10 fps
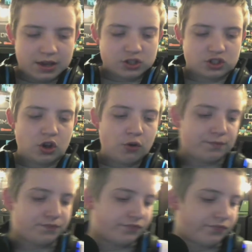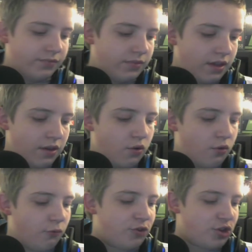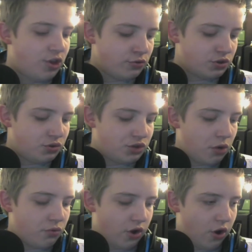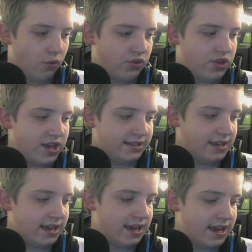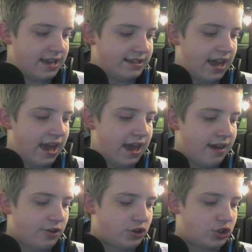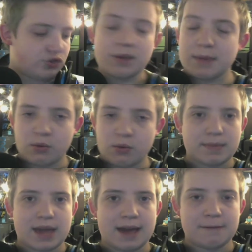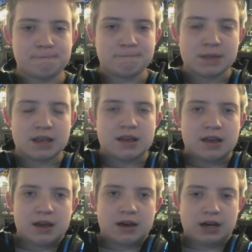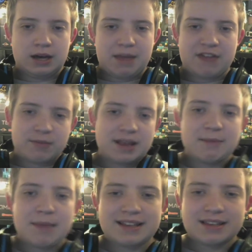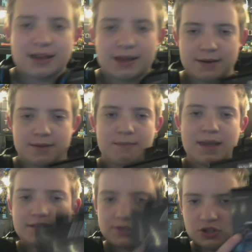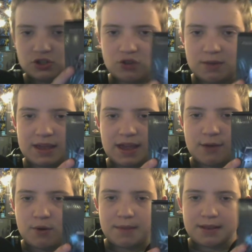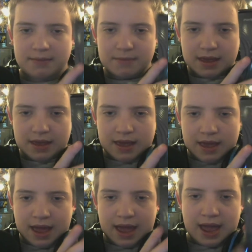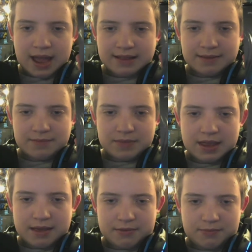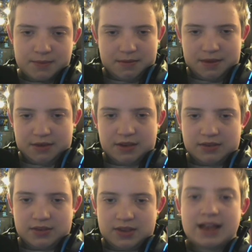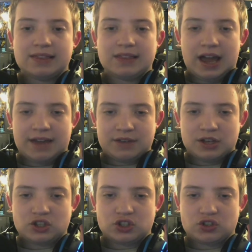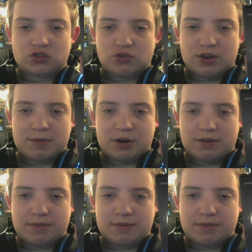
So, for those who don't know, this is a streaming webcam. AVerMedia makes streaming equipment, and as you guys can see, live streamer.